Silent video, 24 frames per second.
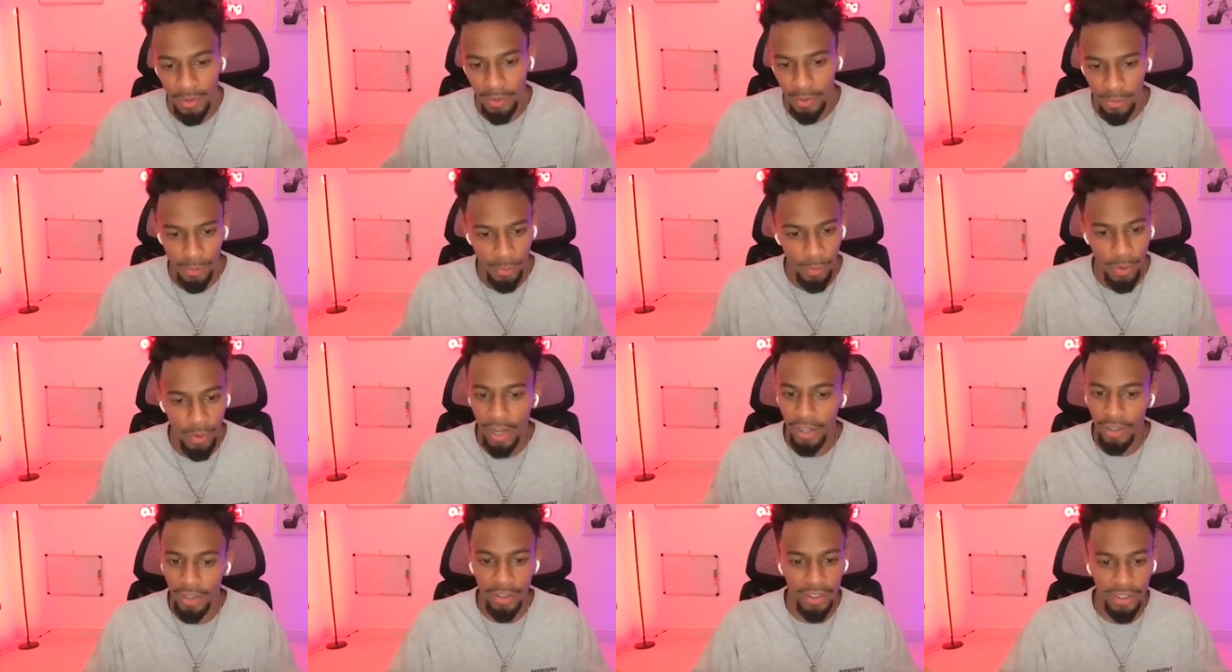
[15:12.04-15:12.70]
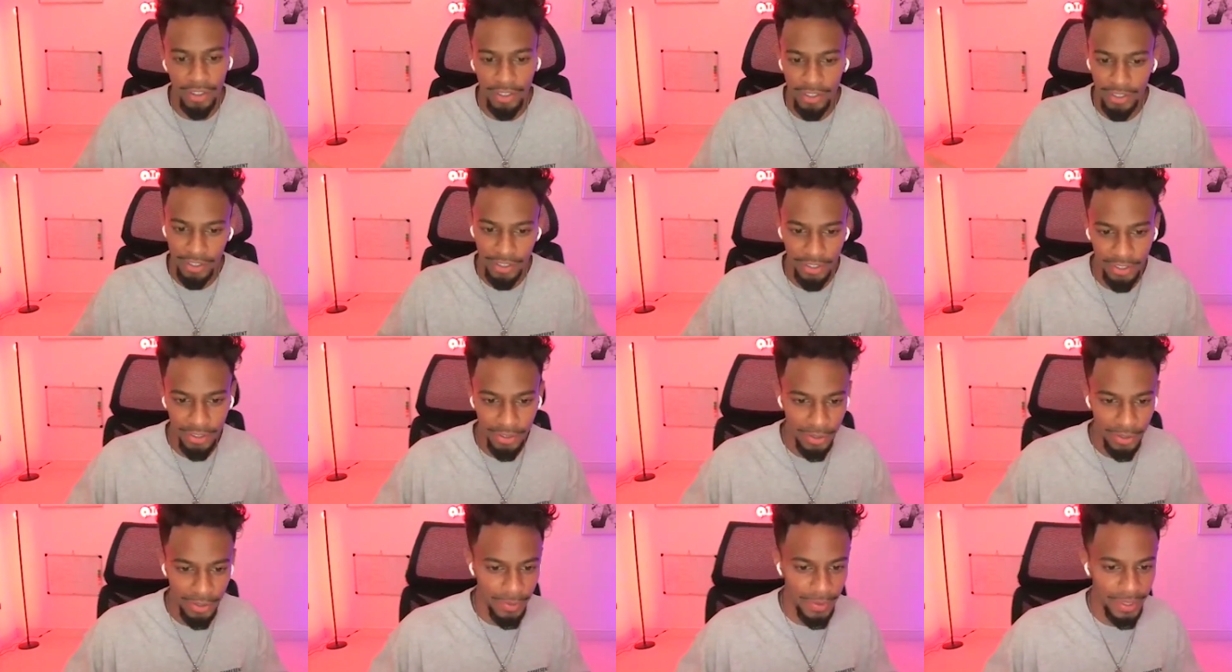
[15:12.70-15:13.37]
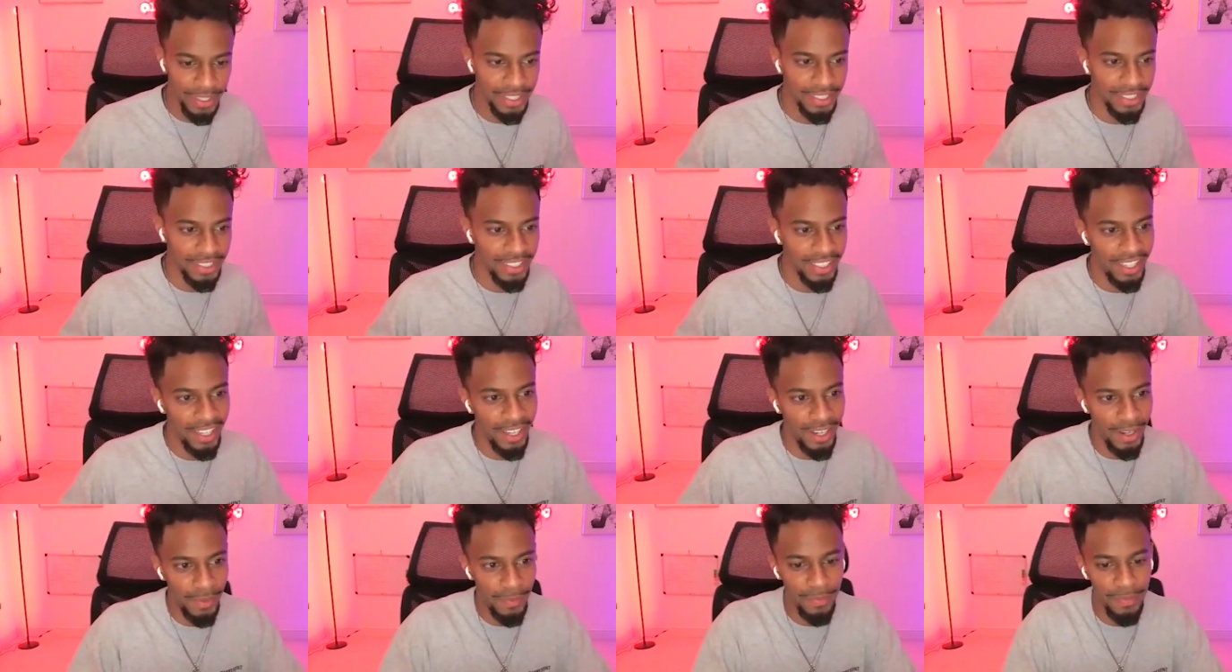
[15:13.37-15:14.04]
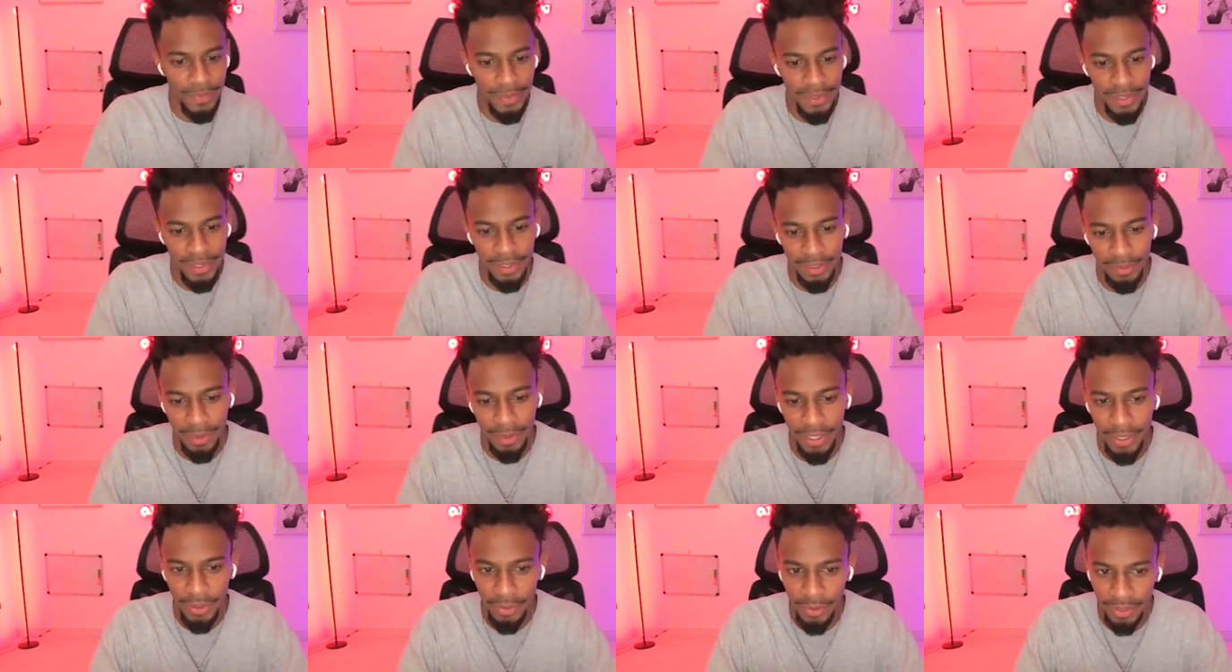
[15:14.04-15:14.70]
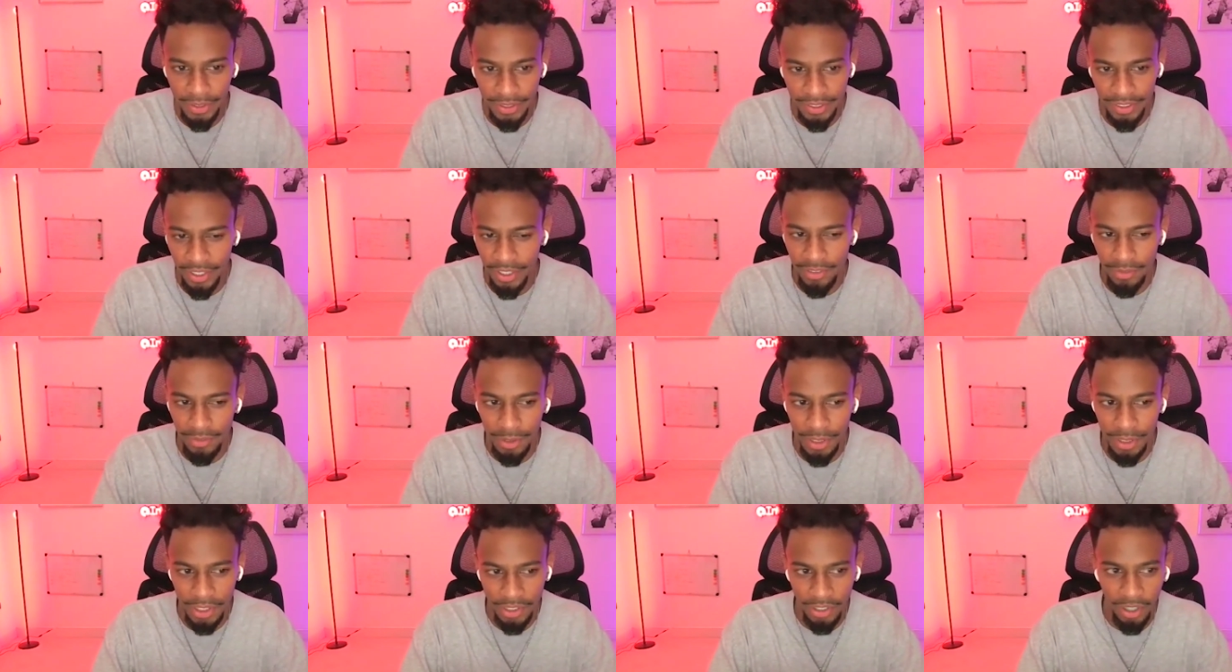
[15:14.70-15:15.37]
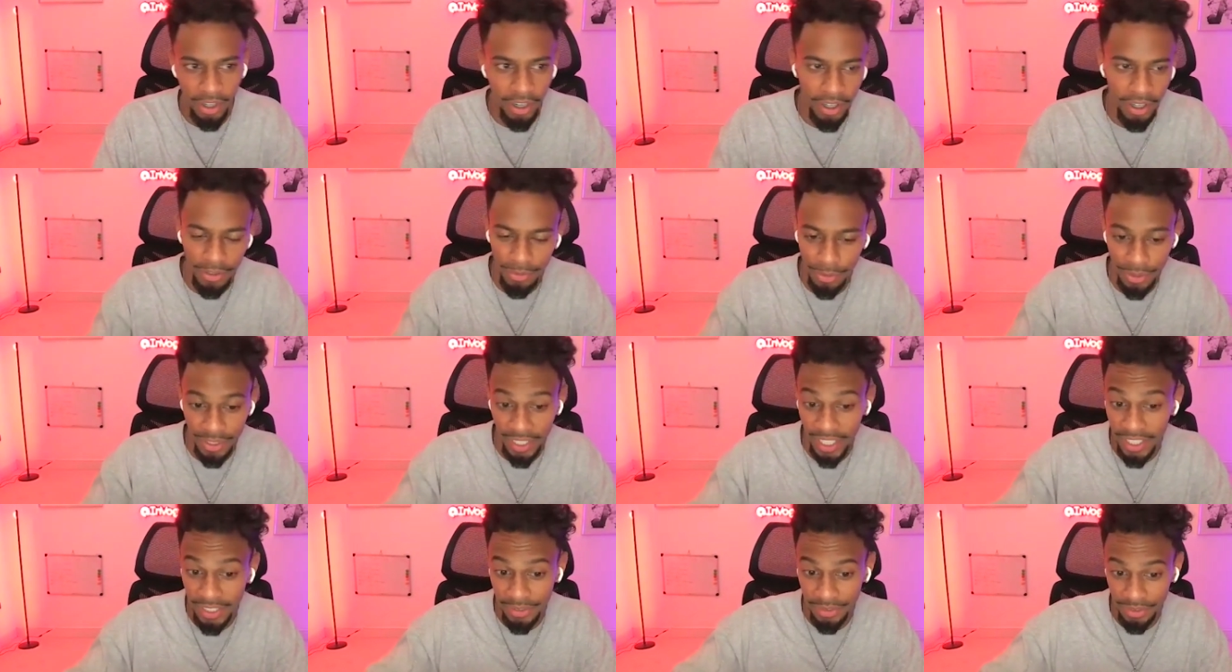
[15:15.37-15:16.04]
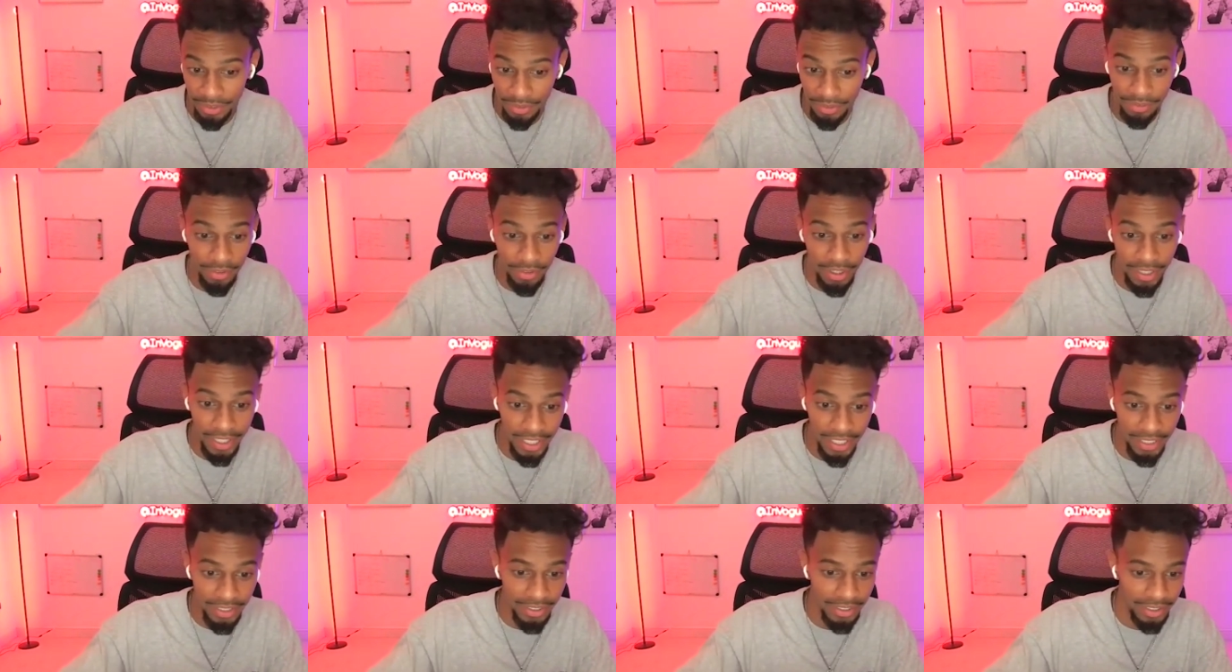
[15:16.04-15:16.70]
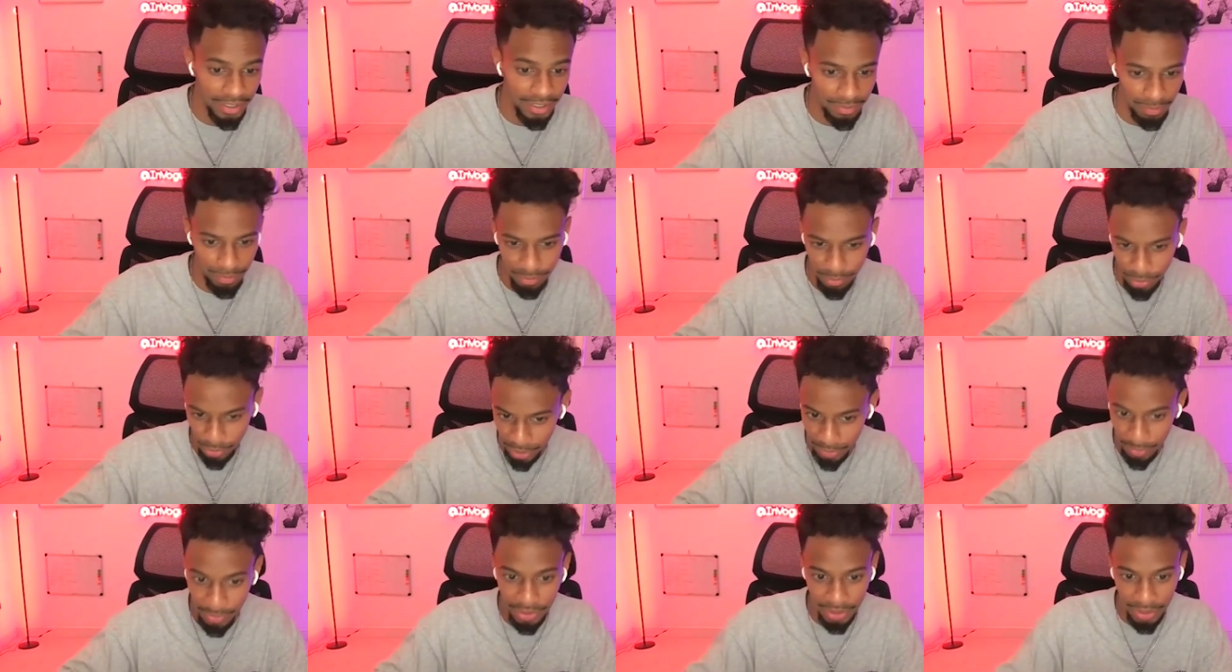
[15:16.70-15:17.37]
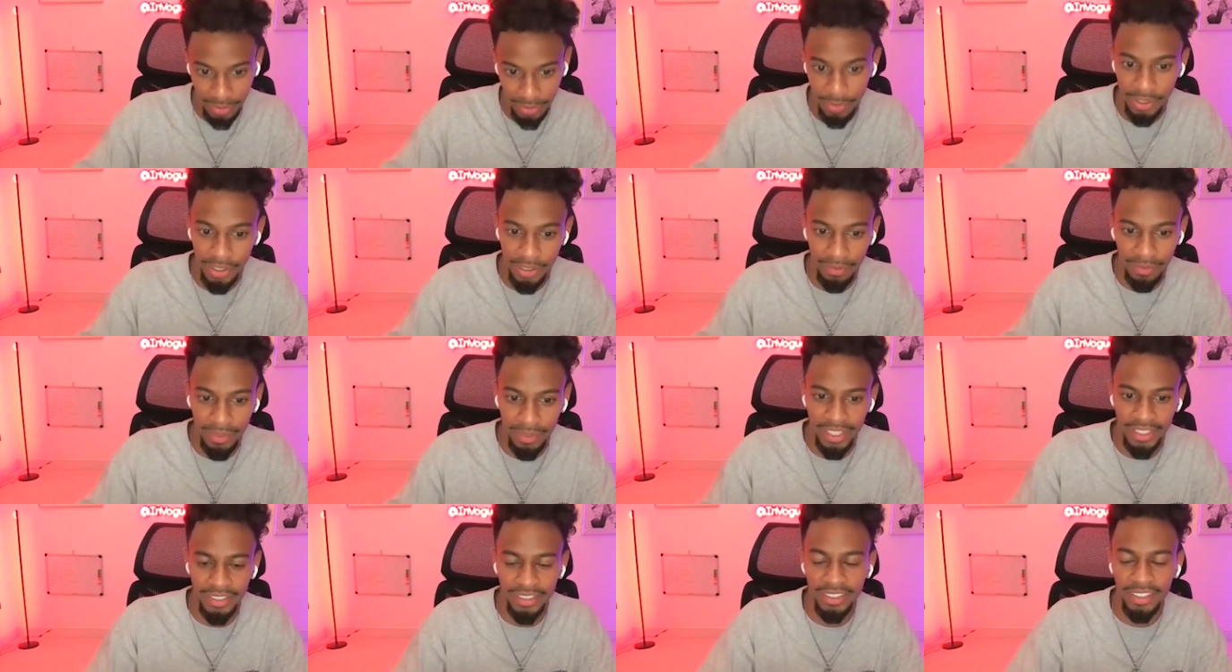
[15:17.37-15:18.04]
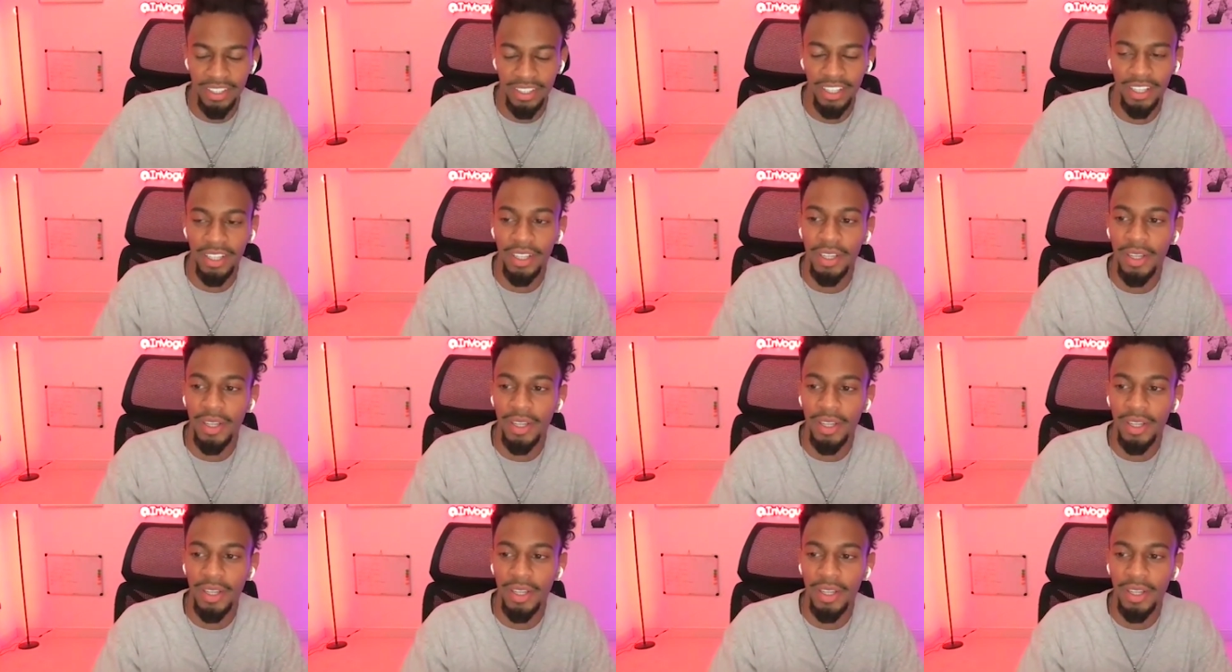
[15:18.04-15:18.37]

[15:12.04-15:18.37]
Why not? You know what I mean? It's a bit annoying because you don't really charge retainers in the front end. It's pretty much commission based.